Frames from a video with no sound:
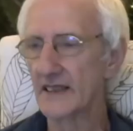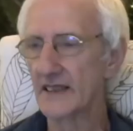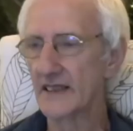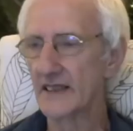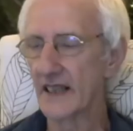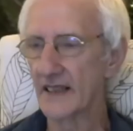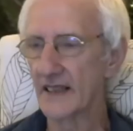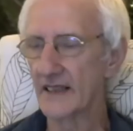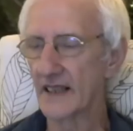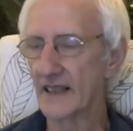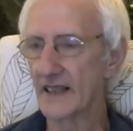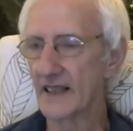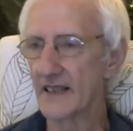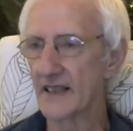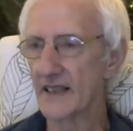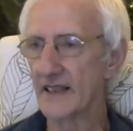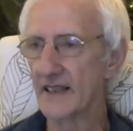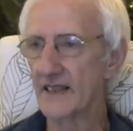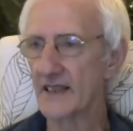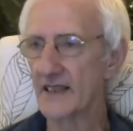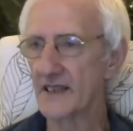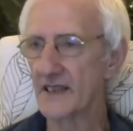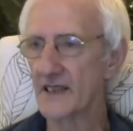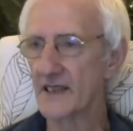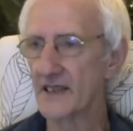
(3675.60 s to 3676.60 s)
I think
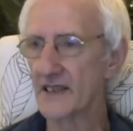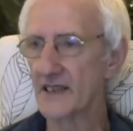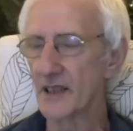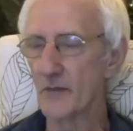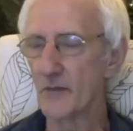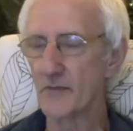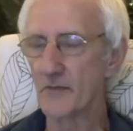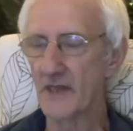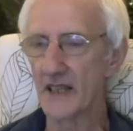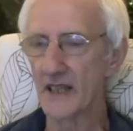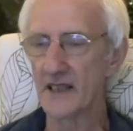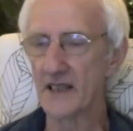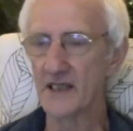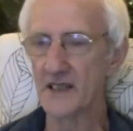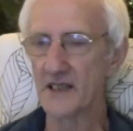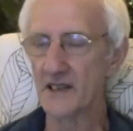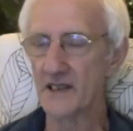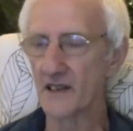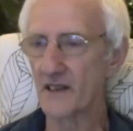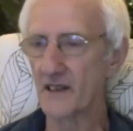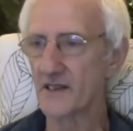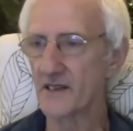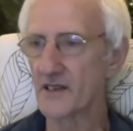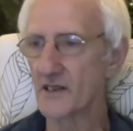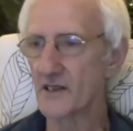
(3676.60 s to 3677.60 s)
this is something that's
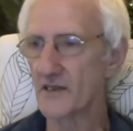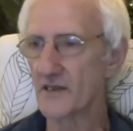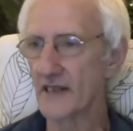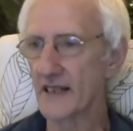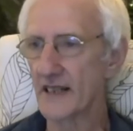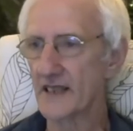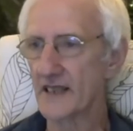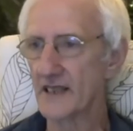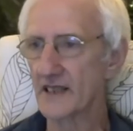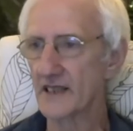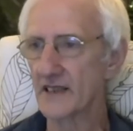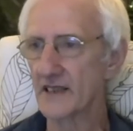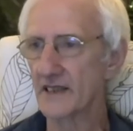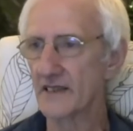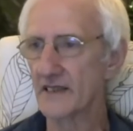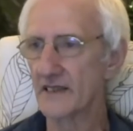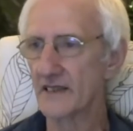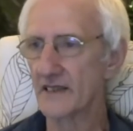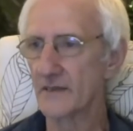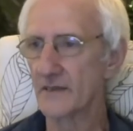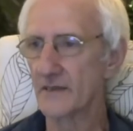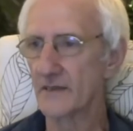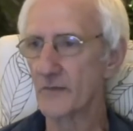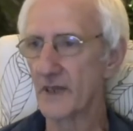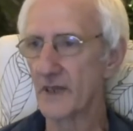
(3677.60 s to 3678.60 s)
not stressed
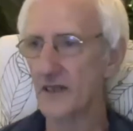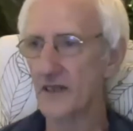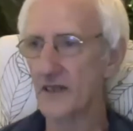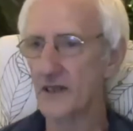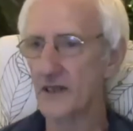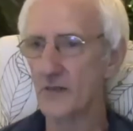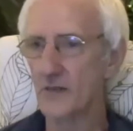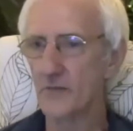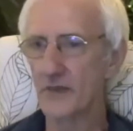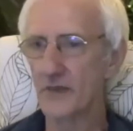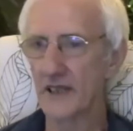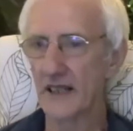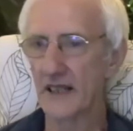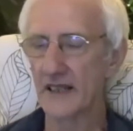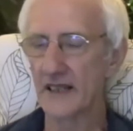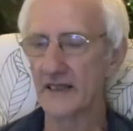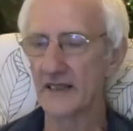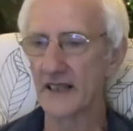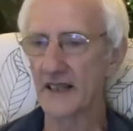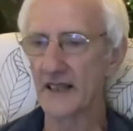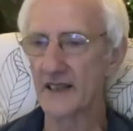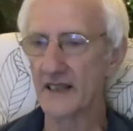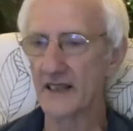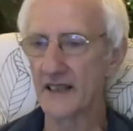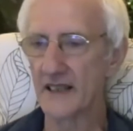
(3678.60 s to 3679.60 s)
much, but
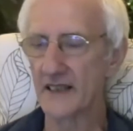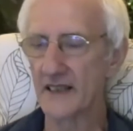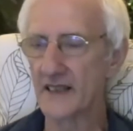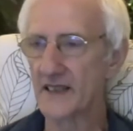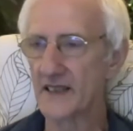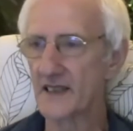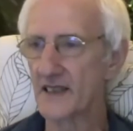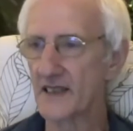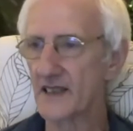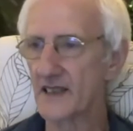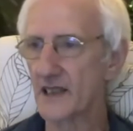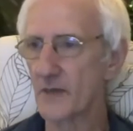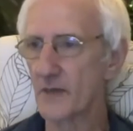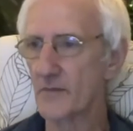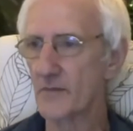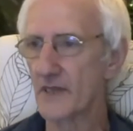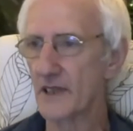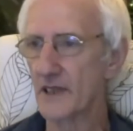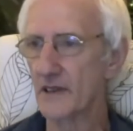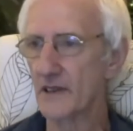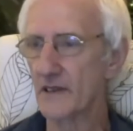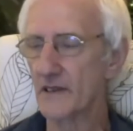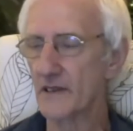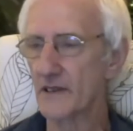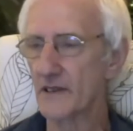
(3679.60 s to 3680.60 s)
I think this is
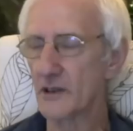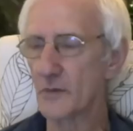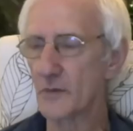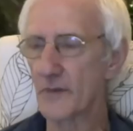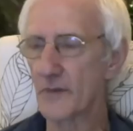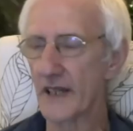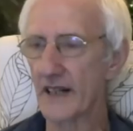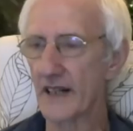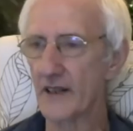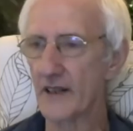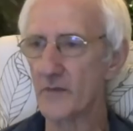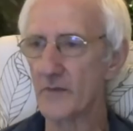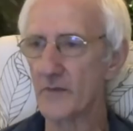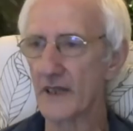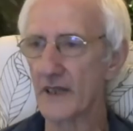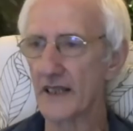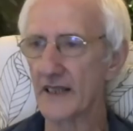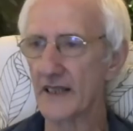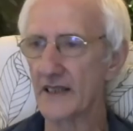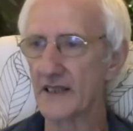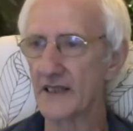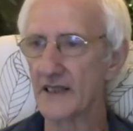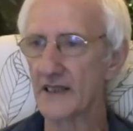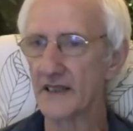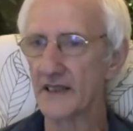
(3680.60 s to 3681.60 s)
something good to bear in
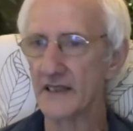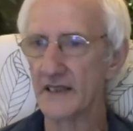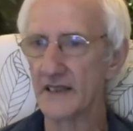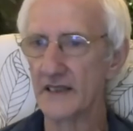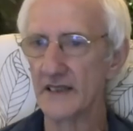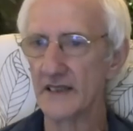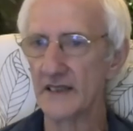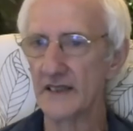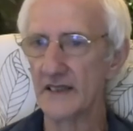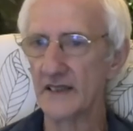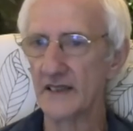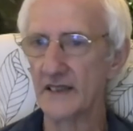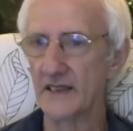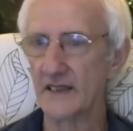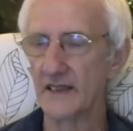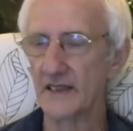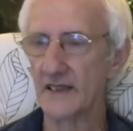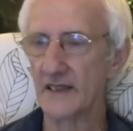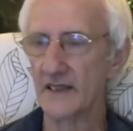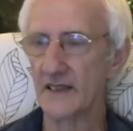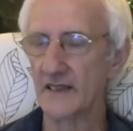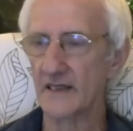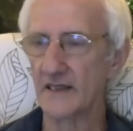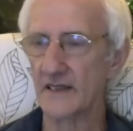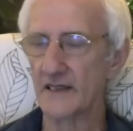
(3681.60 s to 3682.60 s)
mind.
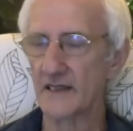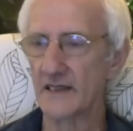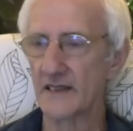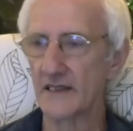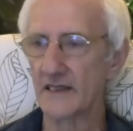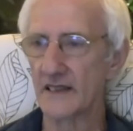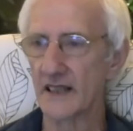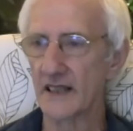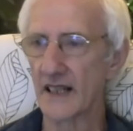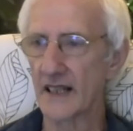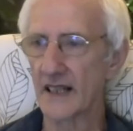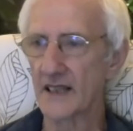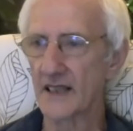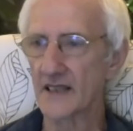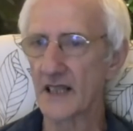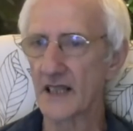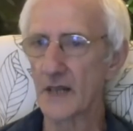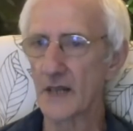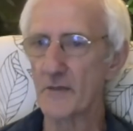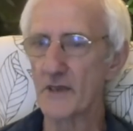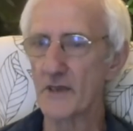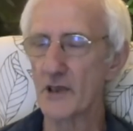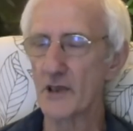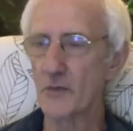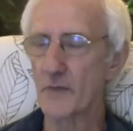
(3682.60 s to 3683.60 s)

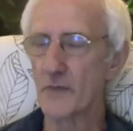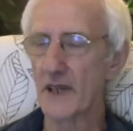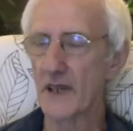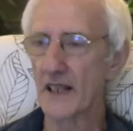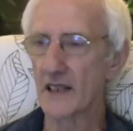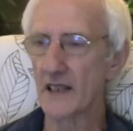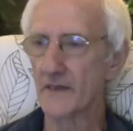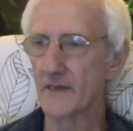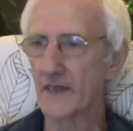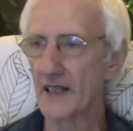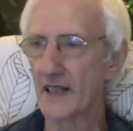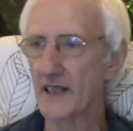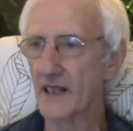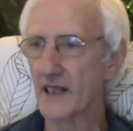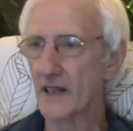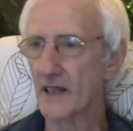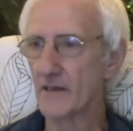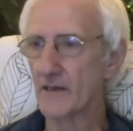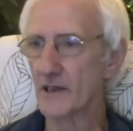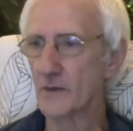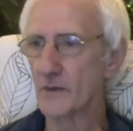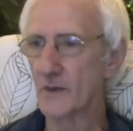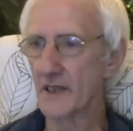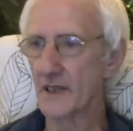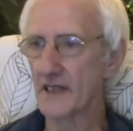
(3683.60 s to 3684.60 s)
Accept that Bhagavan
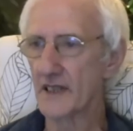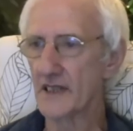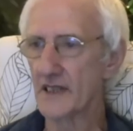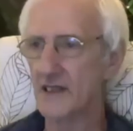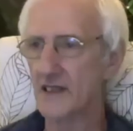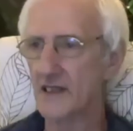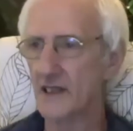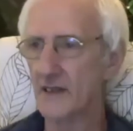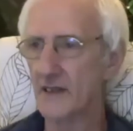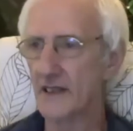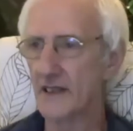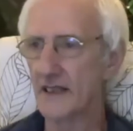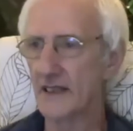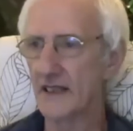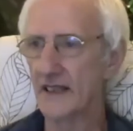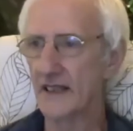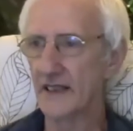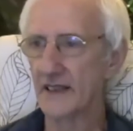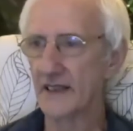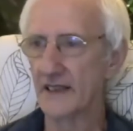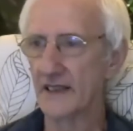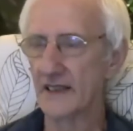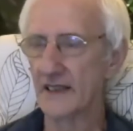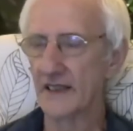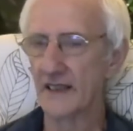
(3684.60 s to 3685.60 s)
knows what he's doing
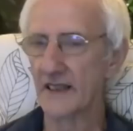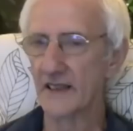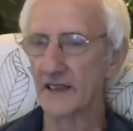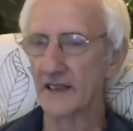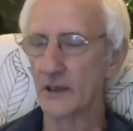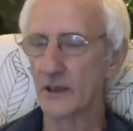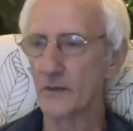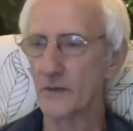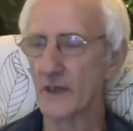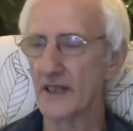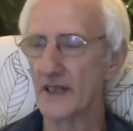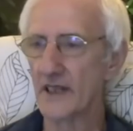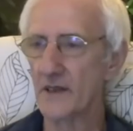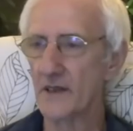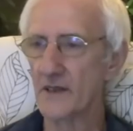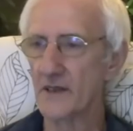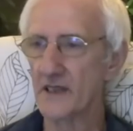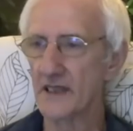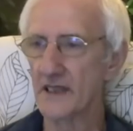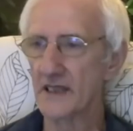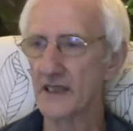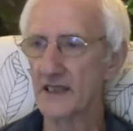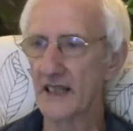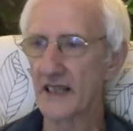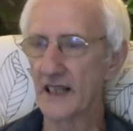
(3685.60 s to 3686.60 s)
and that when you
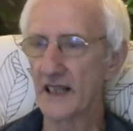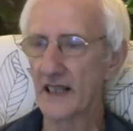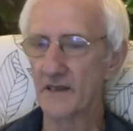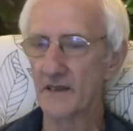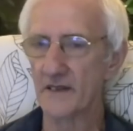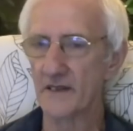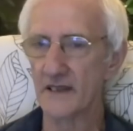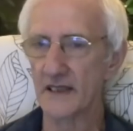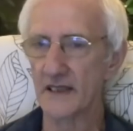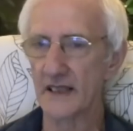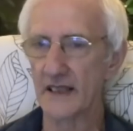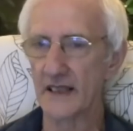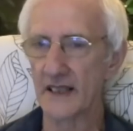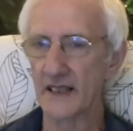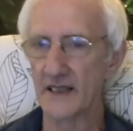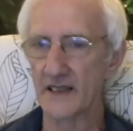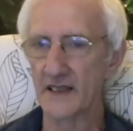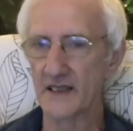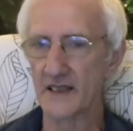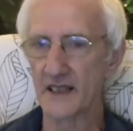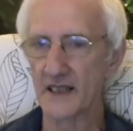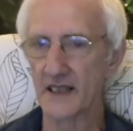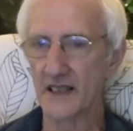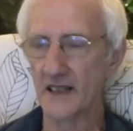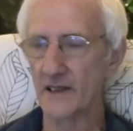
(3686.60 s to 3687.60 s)
sit down and
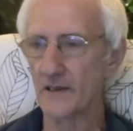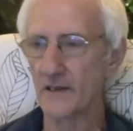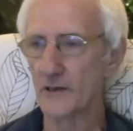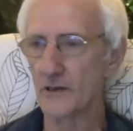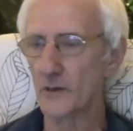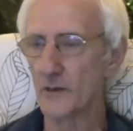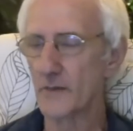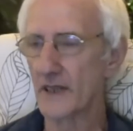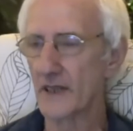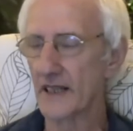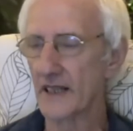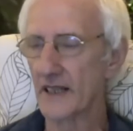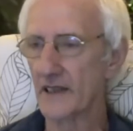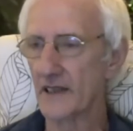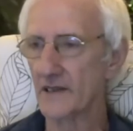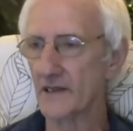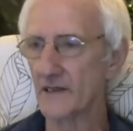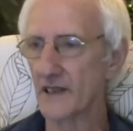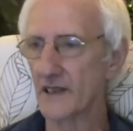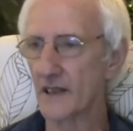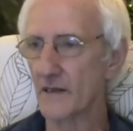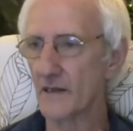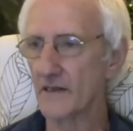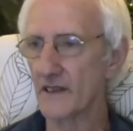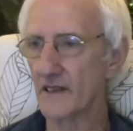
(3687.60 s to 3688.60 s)
say, who am I, or
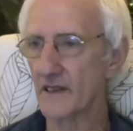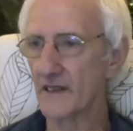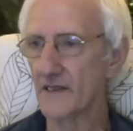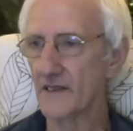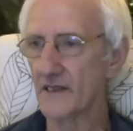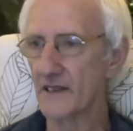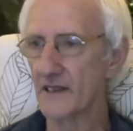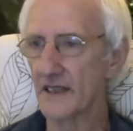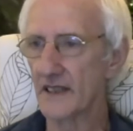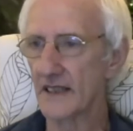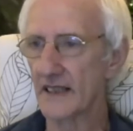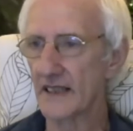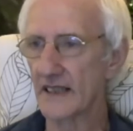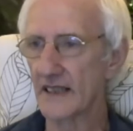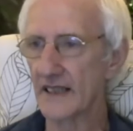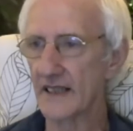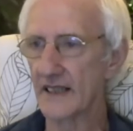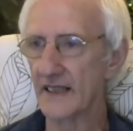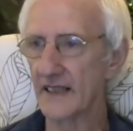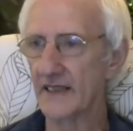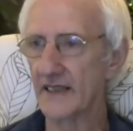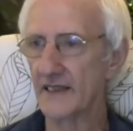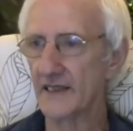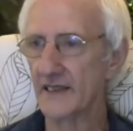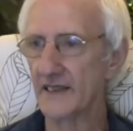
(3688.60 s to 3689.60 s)
hold on to the I,